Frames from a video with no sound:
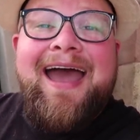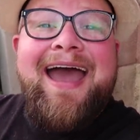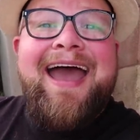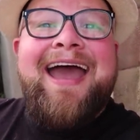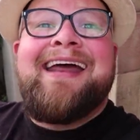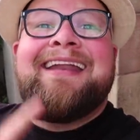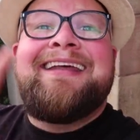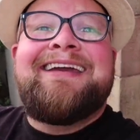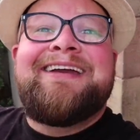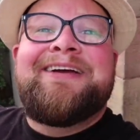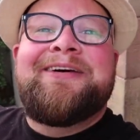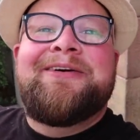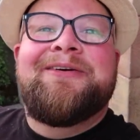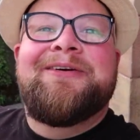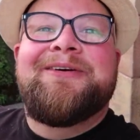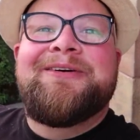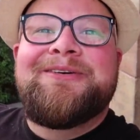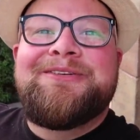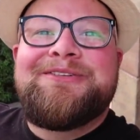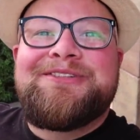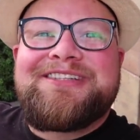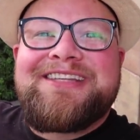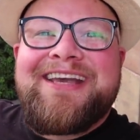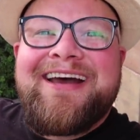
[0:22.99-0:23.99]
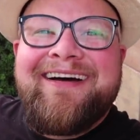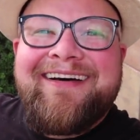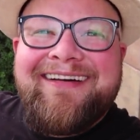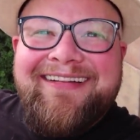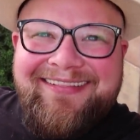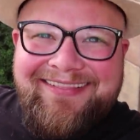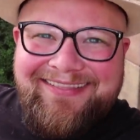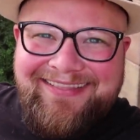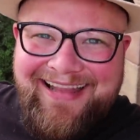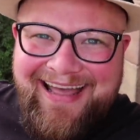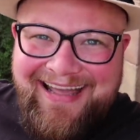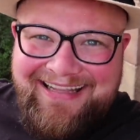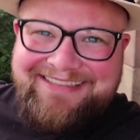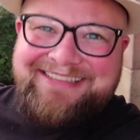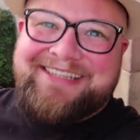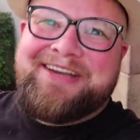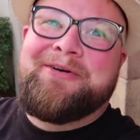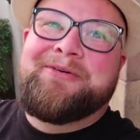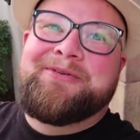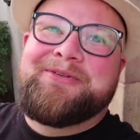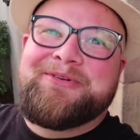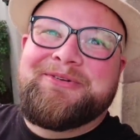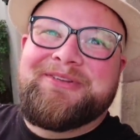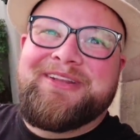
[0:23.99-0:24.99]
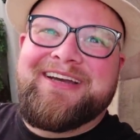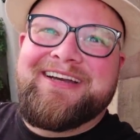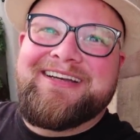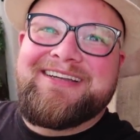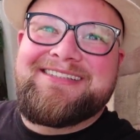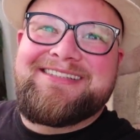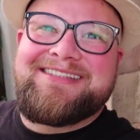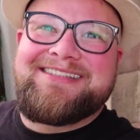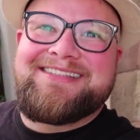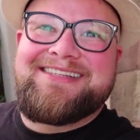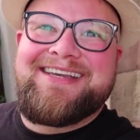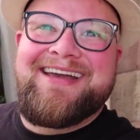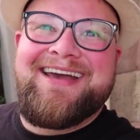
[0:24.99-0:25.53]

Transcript: Anywho's, let's go do this.